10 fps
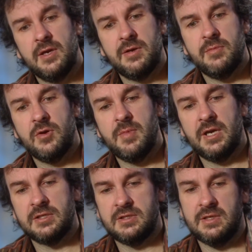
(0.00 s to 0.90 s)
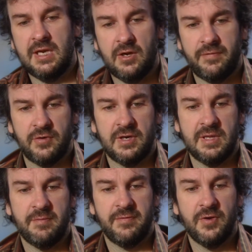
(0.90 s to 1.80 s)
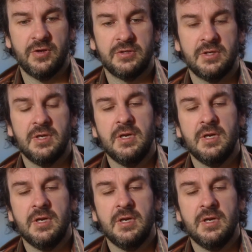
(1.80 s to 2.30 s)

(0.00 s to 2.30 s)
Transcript: Miramax and offer it to them first.